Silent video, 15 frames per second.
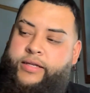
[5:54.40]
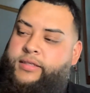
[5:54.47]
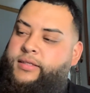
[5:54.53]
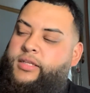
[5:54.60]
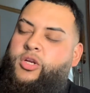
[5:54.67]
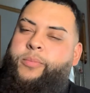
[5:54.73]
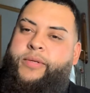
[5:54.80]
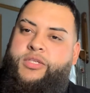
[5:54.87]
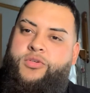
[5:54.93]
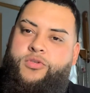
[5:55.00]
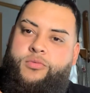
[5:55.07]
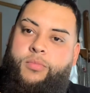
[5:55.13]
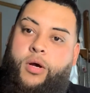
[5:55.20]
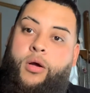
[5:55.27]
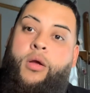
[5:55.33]
A little bit too
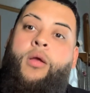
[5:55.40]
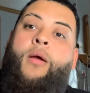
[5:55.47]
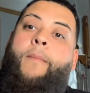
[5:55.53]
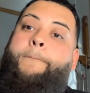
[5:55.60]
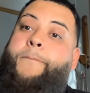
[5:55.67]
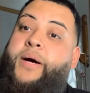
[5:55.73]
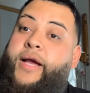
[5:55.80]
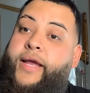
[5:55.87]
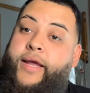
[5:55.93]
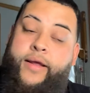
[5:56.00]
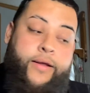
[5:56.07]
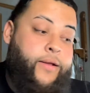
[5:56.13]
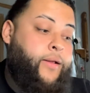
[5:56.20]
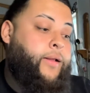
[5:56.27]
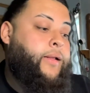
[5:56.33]
small. But
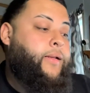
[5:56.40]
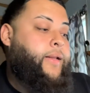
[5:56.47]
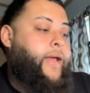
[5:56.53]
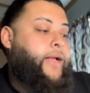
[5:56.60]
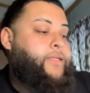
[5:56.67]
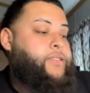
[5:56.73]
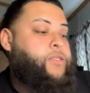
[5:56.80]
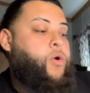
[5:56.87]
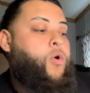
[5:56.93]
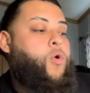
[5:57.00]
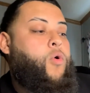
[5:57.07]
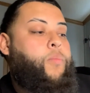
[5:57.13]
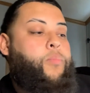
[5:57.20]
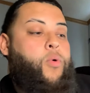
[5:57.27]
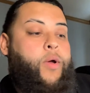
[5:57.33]
that's the
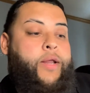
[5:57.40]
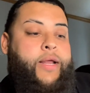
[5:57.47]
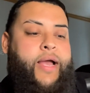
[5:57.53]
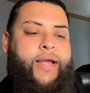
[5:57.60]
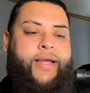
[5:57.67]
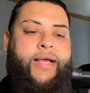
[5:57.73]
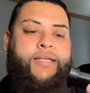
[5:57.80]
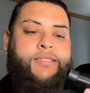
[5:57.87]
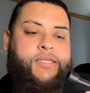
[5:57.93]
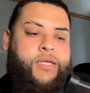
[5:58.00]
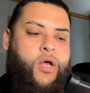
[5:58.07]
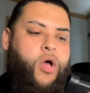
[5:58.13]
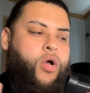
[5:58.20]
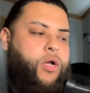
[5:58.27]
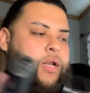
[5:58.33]
whole point. I guess
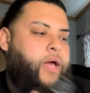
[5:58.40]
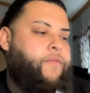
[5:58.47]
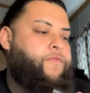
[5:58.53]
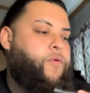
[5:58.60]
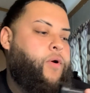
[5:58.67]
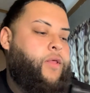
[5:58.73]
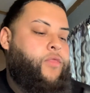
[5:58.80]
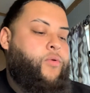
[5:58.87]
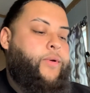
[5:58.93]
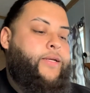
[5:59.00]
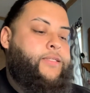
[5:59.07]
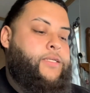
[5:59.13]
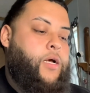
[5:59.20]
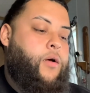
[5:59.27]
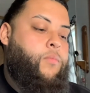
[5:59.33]
all Glock
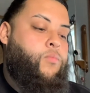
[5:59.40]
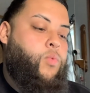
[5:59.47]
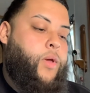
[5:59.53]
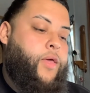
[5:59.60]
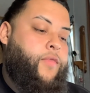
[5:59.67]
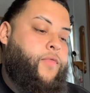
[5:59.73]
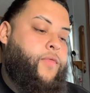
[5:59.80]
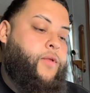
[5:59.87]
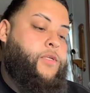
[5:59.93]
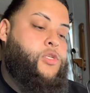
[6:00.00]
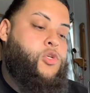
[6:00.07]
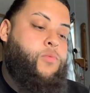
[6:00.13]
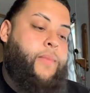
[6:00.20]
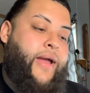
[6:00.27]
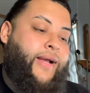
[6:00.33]
43s come with
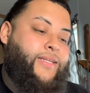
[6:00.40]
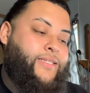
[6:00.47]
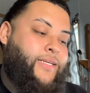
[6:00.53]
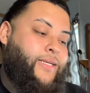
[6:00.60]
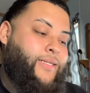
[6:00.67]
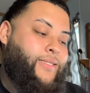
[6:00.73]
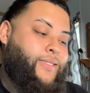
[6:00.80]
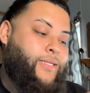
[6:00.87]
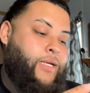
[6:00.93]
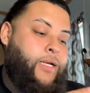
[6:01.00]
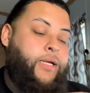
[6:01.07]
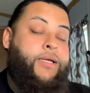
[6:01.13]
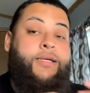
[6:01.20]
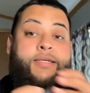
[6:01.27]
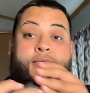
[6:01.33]
2 magazines,
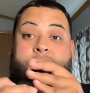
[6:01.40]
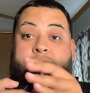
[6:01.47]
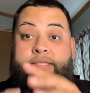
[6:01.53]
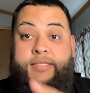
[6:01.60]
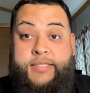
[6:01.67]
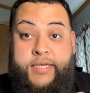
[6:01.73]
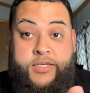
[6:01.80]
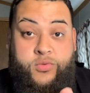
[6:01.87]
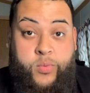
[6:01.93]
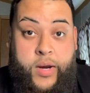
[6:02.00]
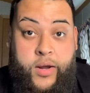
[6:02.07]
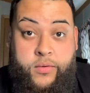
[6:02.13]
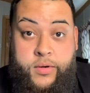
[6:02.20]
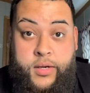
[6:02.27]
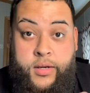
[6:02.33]
6
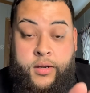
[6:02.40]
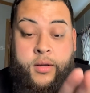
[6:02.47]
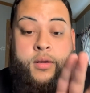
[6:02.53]
round